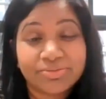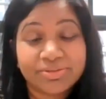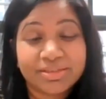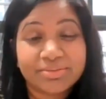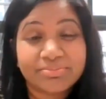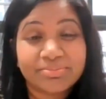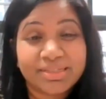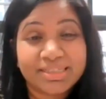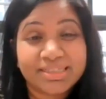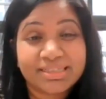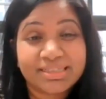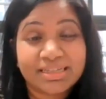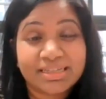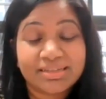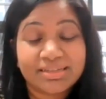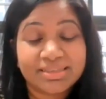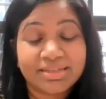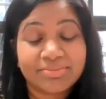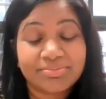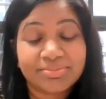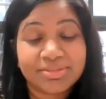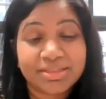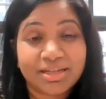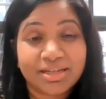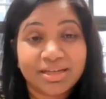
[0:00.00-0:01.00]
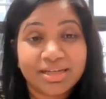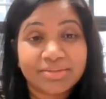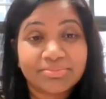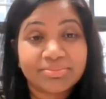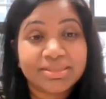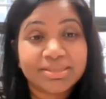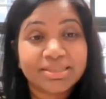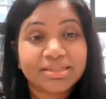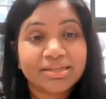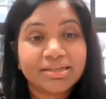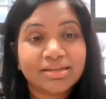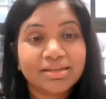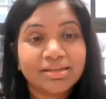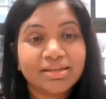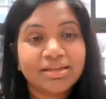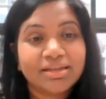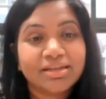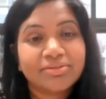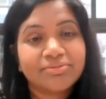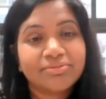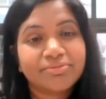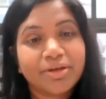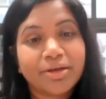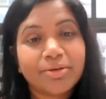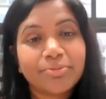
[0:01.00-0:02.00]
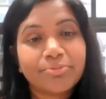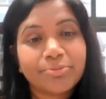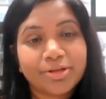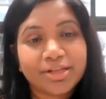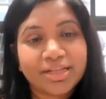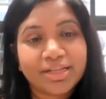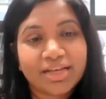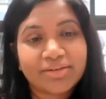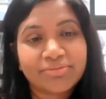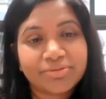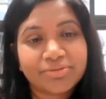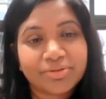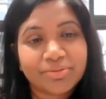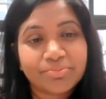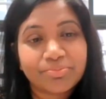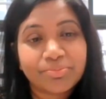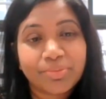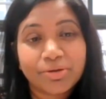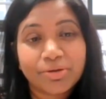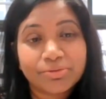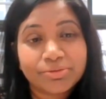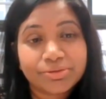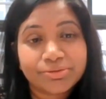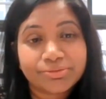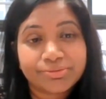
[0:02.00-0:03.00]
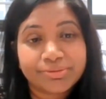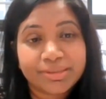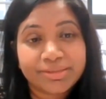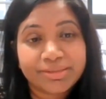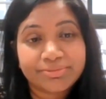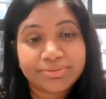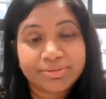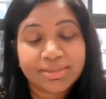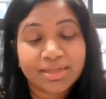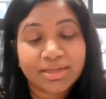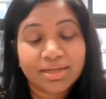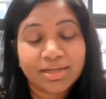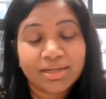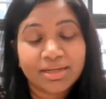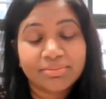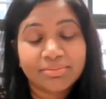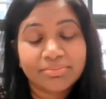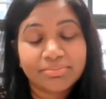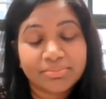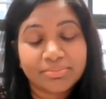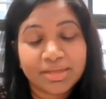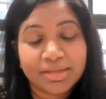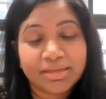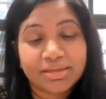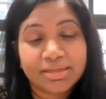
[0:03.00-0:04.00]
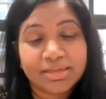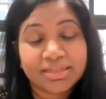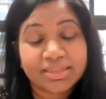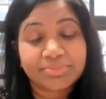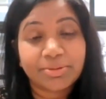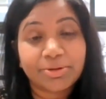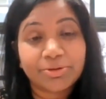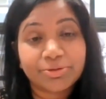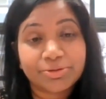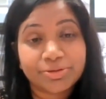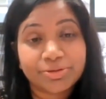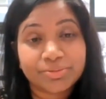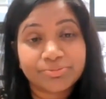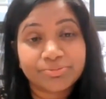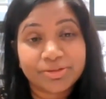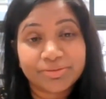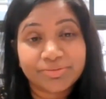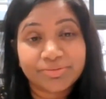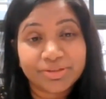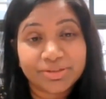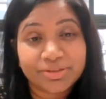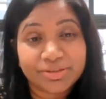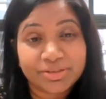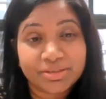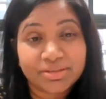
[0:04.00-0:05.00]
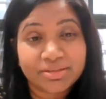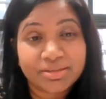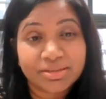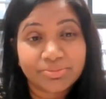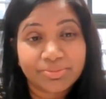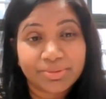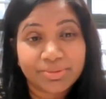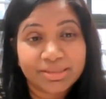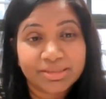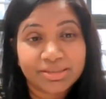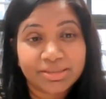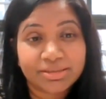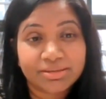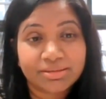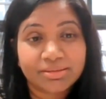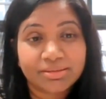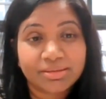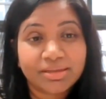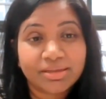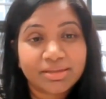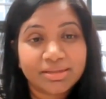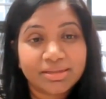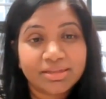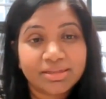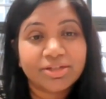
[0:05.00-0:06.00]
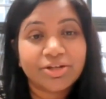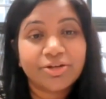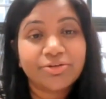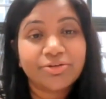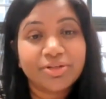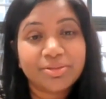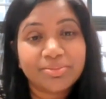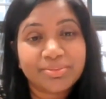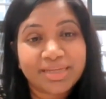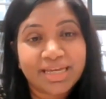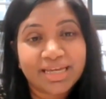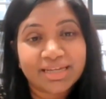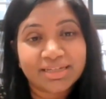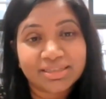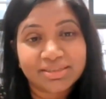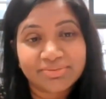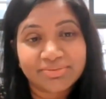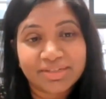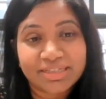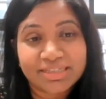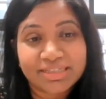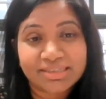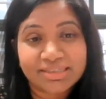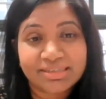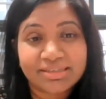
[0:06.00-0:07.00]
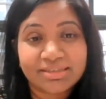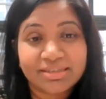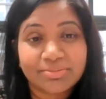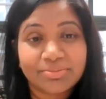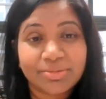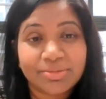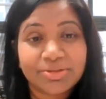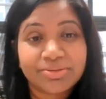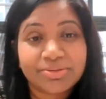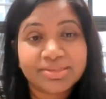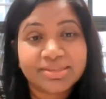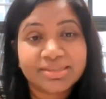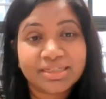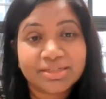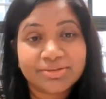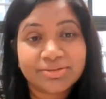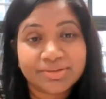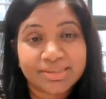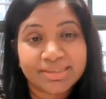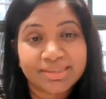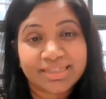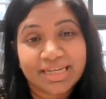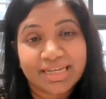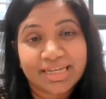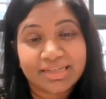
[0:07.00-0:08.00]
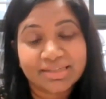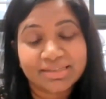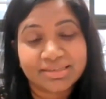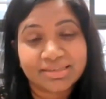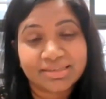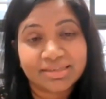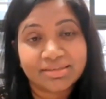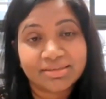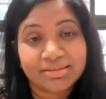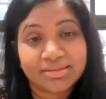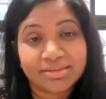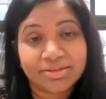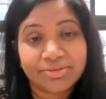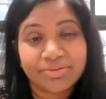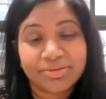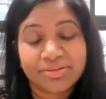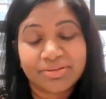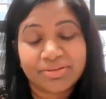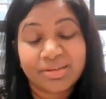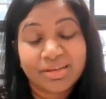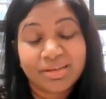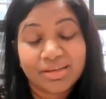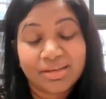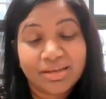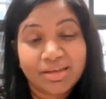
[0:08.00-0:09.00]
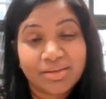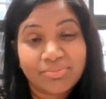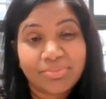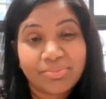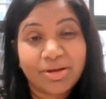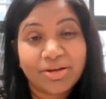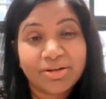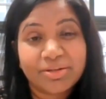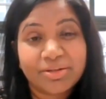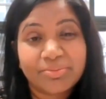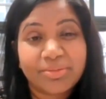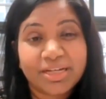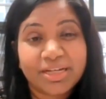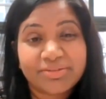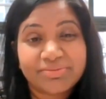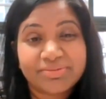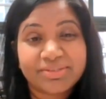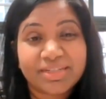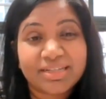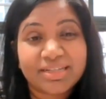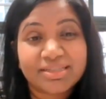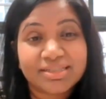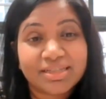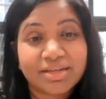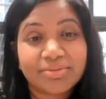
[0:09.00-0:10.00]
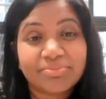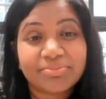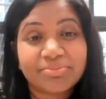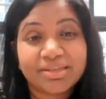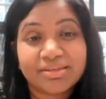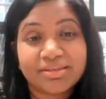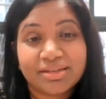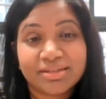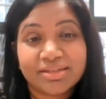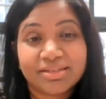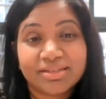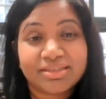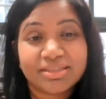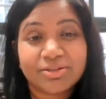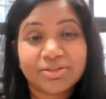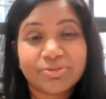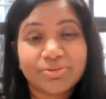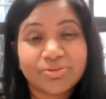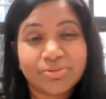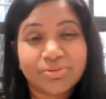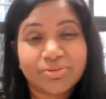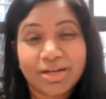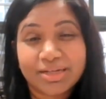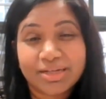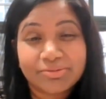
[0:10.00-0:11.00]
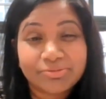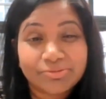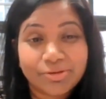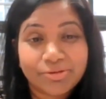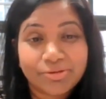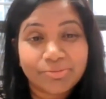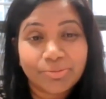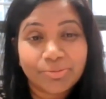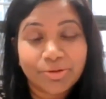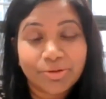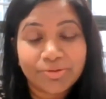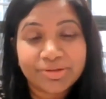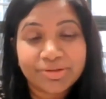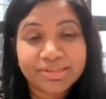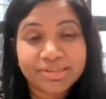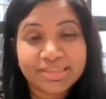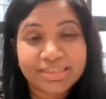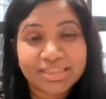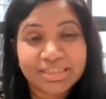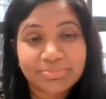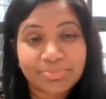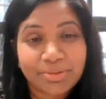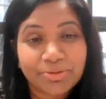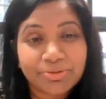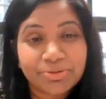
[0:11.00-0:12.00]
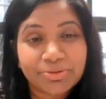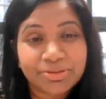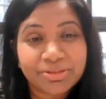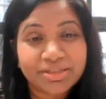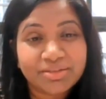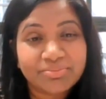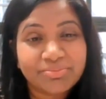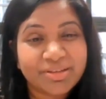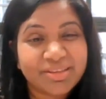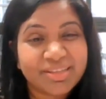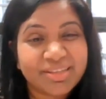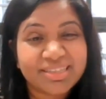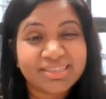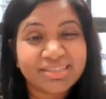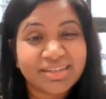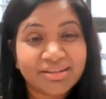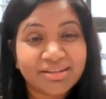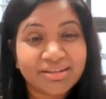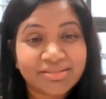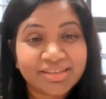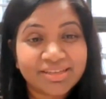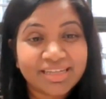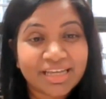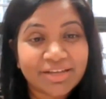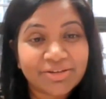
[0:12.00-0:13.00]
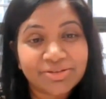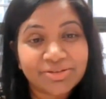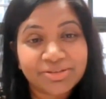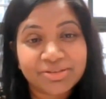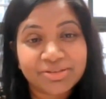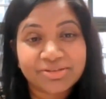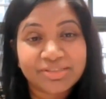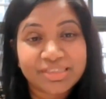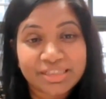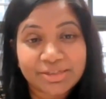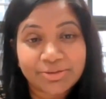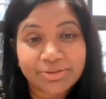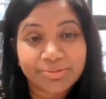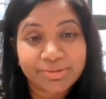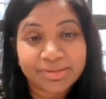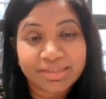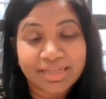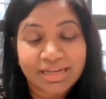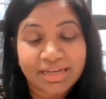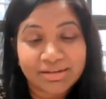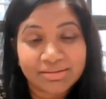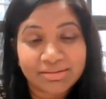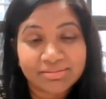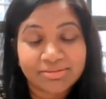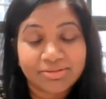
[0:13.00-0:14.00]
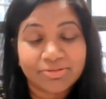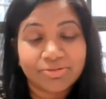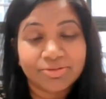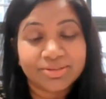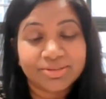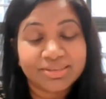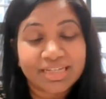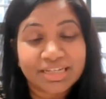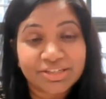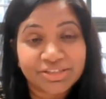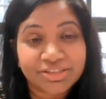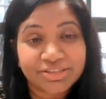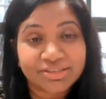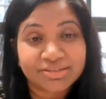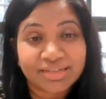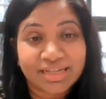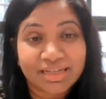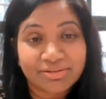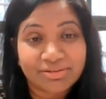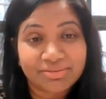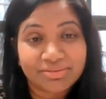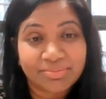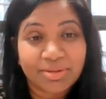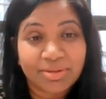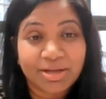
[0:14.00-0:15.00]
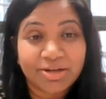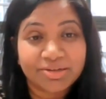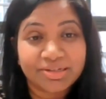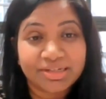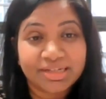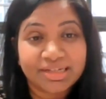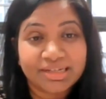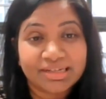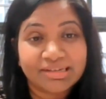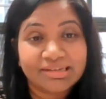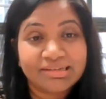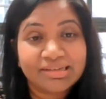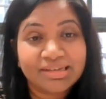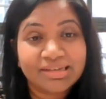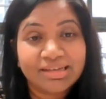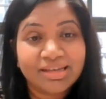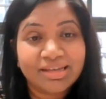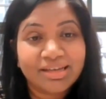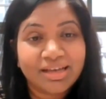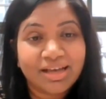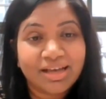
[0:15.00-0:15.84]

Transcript: often missing. Sometimes firm will have compulsory expulsion provisions, which can only be activated in the most serious cases. So the partner might have done something that doesn't quite warrant expulsion, but there's nothing else to deal with that or sanction that partner